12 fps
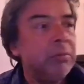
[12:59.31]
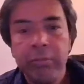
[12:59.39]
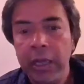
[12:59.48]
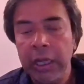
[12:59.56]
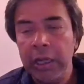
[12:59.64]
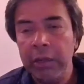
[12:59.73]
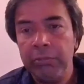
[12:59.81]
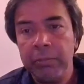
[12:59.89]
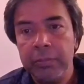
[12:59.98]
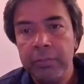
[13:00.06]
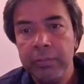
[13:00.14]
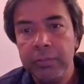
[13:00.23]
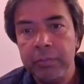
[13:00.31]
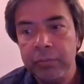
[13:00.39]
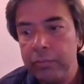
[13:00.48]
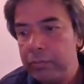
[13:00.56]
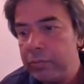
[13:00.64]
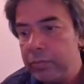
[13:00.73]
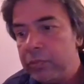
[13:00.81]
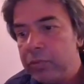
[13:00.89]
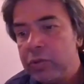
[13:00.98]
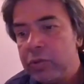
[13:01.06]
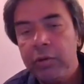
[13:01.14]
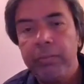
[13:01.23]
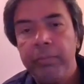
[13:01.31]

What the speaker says: You know,